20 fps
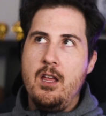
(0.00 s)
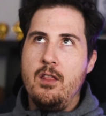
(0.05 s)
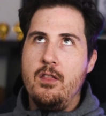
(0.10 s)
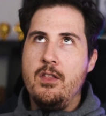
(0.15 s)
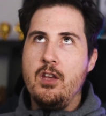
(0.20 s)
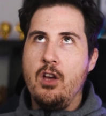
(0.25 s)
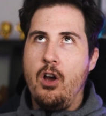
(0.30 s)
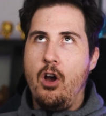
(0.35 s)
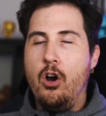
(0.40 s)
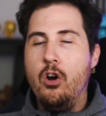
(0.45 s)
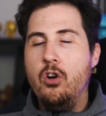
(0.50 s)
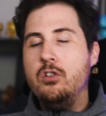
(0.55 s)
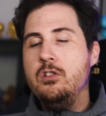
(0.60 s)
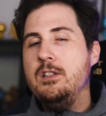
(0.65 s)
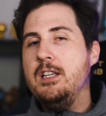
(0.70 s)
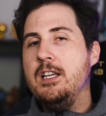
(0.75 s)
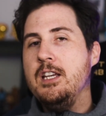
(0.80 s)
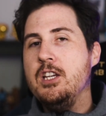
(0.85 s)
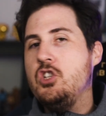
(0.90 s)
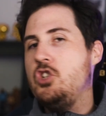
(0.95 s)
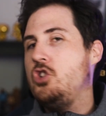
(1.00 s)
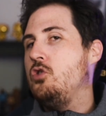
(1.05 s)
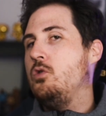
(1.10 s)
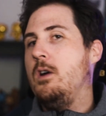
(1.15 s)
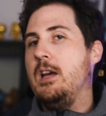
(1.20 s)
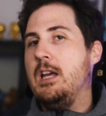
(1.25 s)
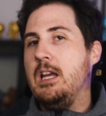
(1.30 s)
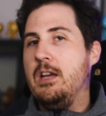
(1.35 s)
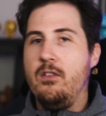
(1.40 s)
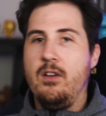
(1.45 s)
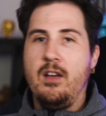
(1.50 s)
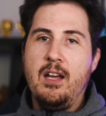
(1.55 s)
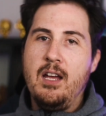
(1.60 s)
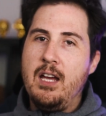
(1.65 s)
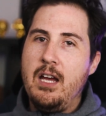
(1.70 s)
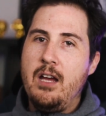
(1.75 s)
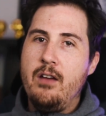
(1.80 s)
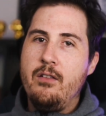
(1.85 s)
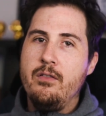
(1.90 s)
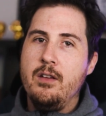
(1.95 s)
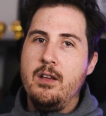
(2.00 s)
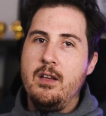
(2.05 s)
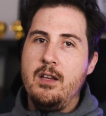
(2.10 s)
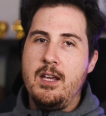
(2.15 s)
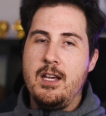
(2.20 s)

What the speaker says: The only issue I ever have